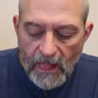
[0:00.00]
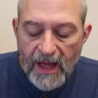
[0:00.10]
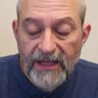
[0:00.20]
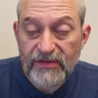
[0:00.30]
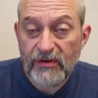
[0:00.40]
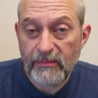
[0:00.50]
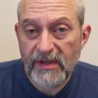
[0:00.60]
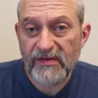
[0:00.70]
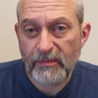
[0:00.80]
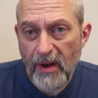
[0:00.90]
I do
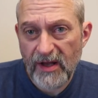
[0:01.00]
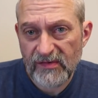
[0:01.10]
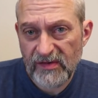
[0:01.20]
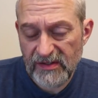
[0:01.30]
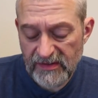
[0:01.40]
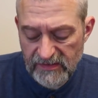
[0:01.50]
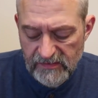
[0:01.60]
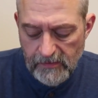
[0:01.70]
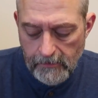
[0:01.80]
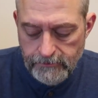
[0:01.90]
miss pasta in
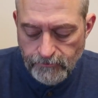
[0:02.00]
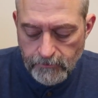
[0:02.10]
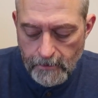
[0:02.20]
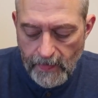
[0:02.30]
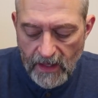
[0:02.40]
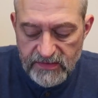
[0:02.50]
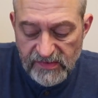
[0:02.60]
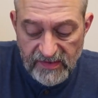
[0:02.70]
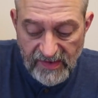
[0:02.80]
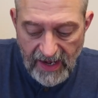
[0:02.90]
this just
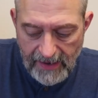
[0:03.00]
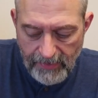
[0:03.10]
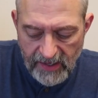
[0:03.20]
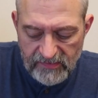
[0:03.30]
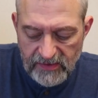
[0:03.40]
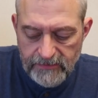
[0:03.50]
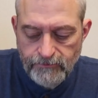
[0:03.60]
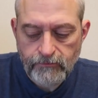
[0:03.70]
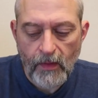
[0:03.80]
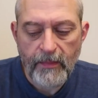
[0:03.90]
because I like
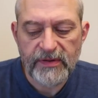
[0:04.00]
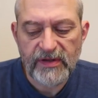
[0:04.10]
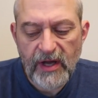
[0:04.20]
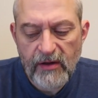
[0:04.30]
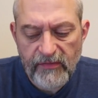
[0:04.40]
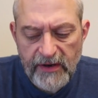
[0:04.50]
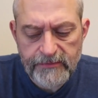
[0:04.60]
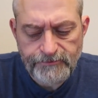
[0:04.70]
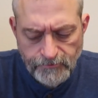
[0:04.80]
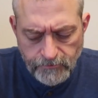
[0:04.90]
pasta, but the
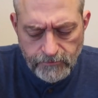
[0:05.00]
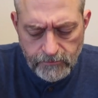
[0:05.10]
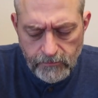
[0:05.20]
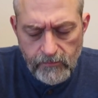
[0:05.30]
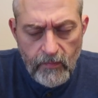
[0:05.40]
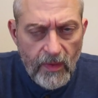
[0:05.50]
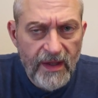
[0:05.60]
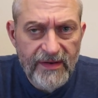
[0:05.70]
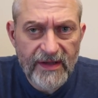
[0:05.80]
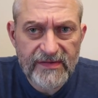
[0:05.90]
cauliflower,
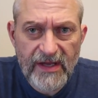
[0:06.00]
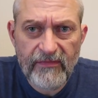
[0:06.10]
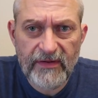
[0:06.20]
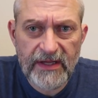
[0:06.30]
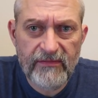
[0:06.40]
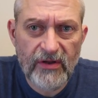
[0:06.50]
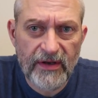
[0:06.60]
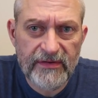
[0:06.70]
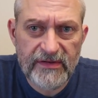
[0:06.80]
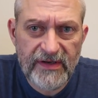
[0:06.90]
it does definitely give you a
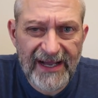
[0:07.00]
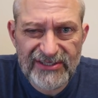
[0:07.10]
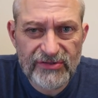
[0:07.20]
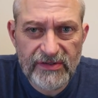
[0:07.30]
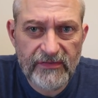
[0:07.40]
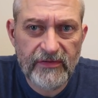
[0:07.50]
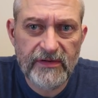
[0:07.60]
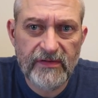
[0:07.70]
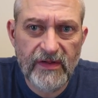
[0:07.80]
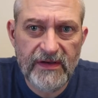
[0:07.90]
little texture
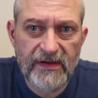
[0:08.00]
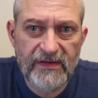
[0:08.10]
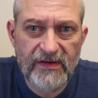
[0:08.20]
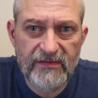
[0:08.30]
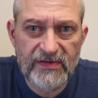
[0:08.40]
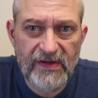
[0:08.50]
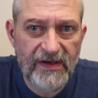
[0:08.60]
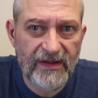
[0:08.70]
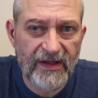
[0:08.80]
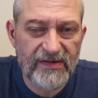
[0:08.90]
difference than instead of just
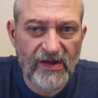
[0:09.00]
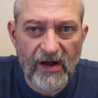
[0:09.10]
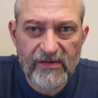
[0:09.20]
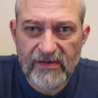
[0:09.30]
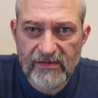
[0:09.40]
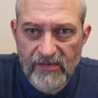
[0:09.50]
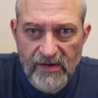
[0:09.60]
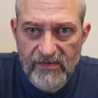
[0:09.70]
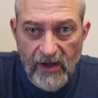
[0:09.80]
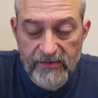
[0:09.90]
eating a sauce and,
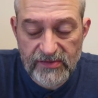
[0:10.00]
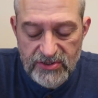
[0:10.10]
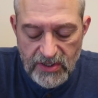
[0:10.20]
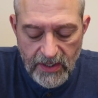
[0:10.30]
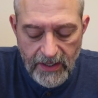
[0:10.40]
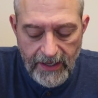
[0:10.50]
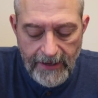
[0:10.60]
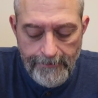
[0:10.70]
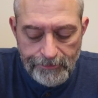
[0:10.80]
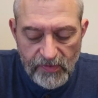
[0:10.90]
and sausage.
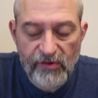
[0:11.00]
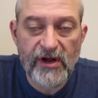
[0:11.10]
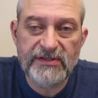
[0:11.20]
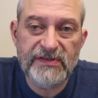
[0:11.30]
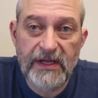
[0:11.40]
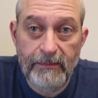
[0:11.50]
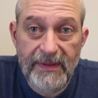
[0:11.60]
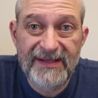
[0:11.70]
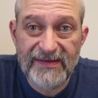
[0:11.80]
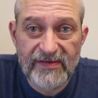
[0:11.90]
Um, are not just getting
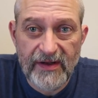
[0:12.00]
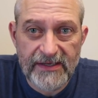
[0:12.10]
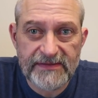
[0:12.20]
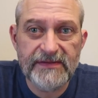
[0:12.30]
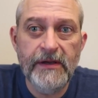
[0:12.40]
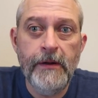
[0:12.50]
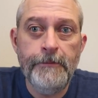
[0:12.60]
meat and sauce,